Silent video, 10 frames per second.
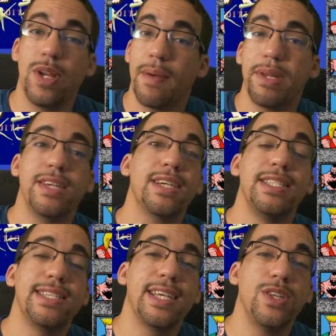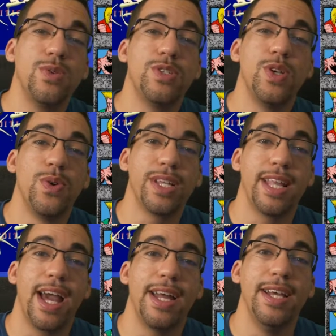and I'm going to continue doing
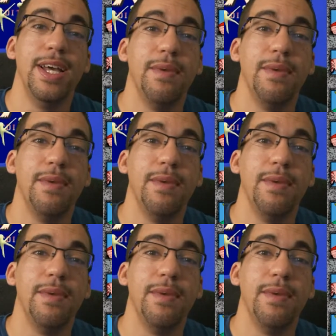that